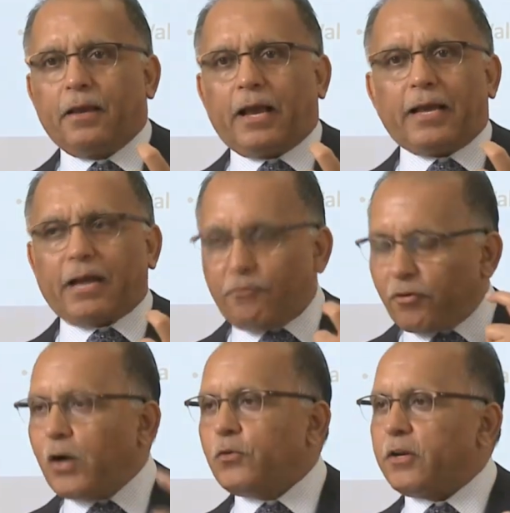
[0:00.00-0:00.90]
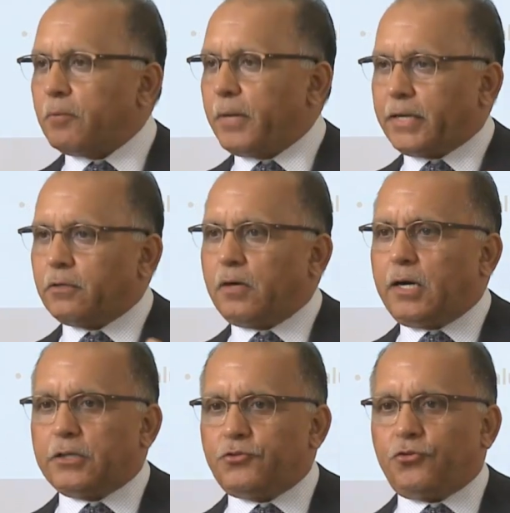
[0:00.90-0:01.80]
and I found it in my
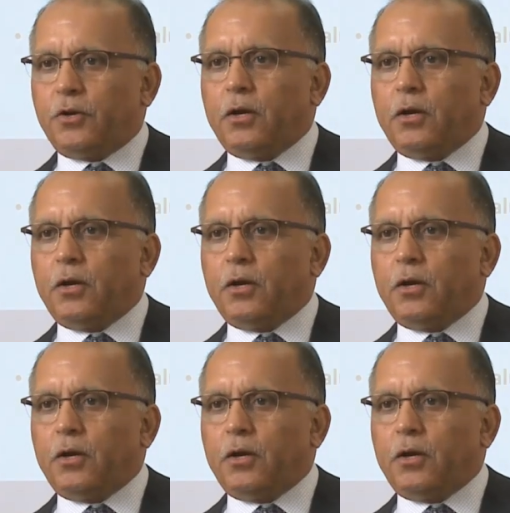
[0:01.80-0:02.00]
garage.